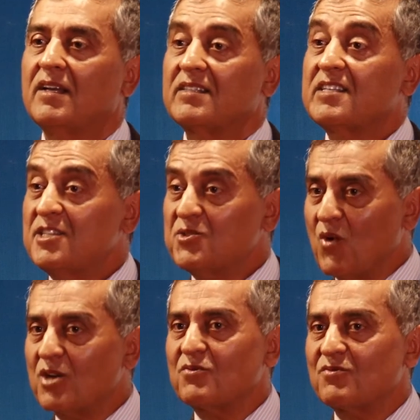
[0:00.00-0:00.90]
This is
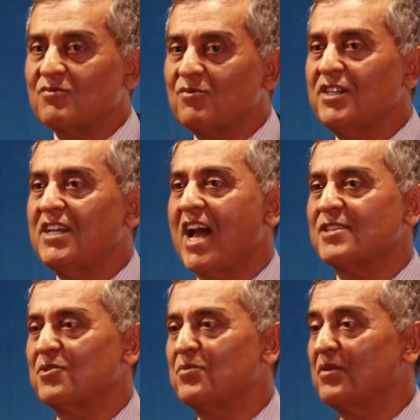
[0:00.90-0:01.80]
what we
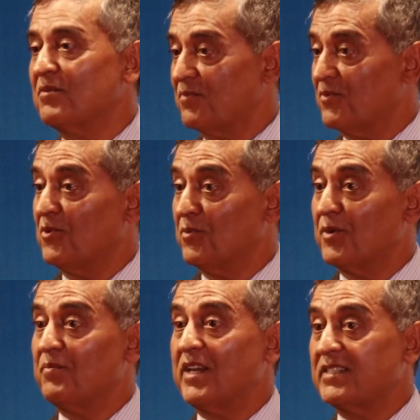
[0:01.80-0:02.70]
as
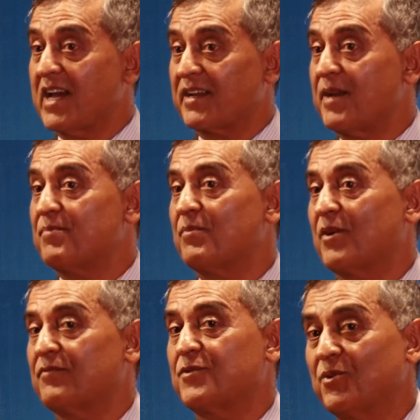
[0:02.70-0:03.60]
human beings are
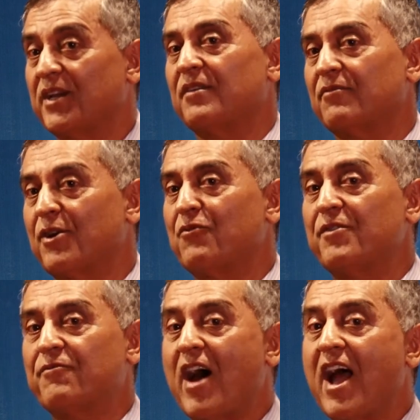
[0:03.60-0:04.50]
capable of doing. When
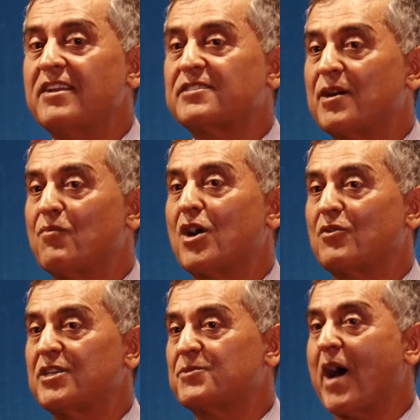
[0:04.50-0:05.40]
we find
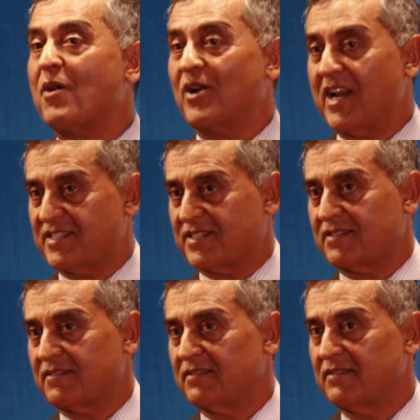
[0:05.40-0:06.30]
someone is
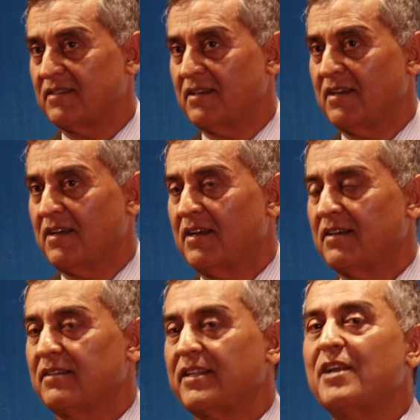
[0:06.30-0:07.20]
powerless,
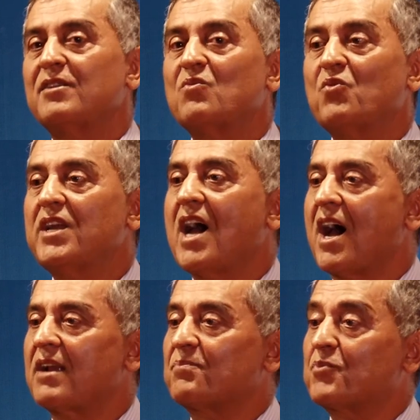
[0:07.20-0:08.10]
then we
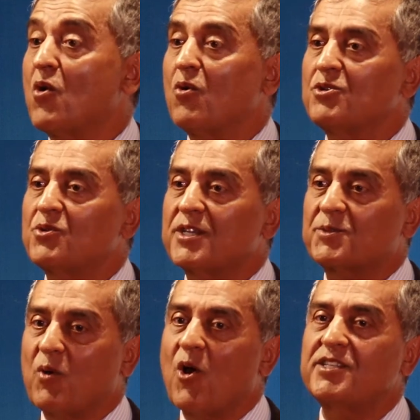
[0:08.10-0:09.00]
are prone to
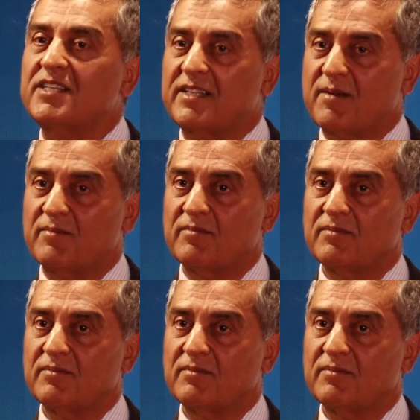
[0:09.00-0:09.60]
exploiting them.